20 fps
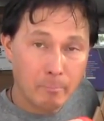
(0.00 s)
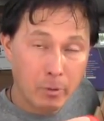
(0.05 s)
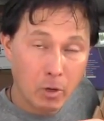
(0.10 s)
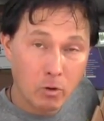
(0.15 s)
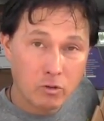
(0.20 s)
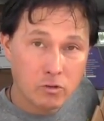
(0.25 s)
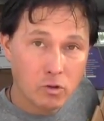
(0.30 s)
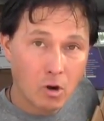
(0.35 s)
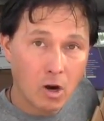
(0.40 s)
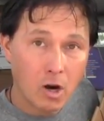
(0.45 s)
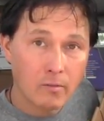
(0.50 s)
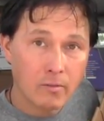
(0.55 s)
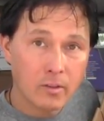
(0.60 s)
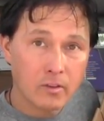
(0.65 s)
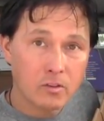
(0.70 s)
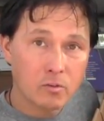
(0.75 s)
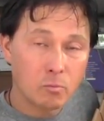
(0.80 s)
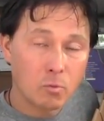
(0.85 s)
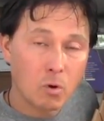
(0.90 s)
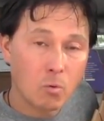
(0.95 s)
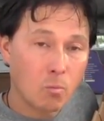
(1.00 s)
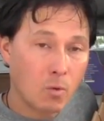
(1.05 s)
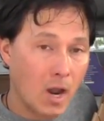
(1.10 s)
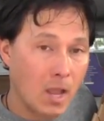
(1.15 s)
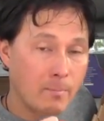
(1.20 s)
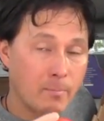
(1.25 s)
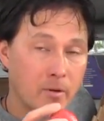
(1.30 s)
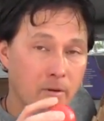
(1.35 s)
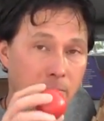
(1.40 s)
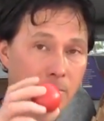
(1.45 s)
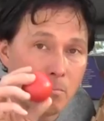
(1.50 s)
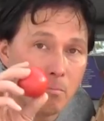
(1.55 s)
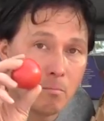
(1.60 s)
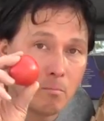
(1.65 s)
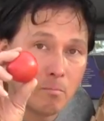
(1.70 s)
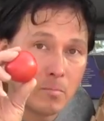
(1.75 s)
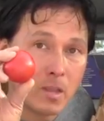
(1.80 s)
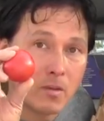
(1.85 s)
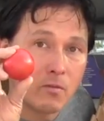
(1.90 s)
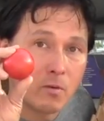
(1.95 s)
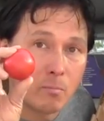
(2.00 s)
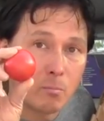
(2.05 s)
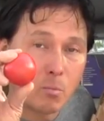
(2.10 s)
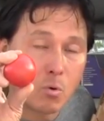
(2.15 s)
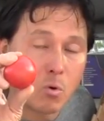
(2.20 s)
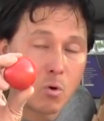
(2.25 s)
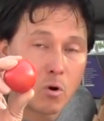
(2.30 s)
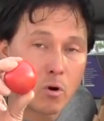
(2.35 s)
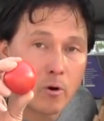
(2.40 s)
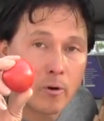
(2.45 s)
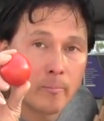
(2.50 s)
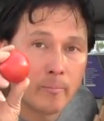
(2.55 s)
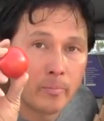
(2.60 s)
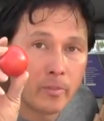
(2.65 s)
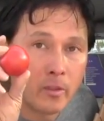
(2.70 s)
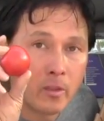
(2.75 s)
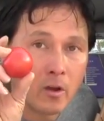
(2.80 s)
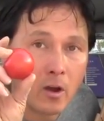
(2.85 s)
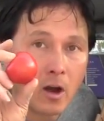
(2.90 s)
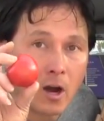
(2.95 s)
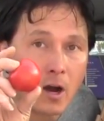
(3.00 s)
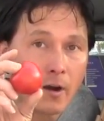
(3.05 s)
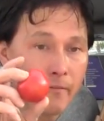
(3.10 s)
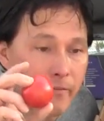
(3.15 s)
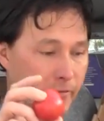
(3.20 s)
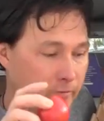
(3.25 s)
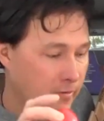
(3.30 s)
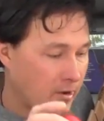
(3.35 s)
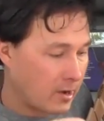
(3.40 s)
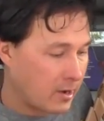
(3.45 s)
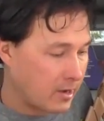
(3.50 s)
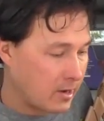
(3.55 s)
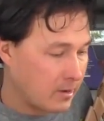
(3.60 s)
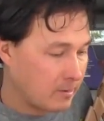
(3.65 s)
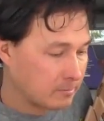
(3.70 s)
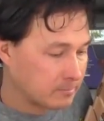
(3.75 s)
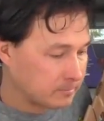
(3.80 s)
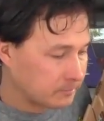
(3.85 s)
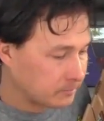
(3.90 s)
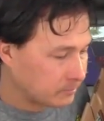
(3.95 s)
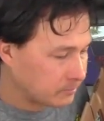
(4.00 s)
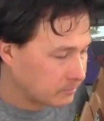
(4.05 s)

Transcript: post-harvest will ripen even more off the vine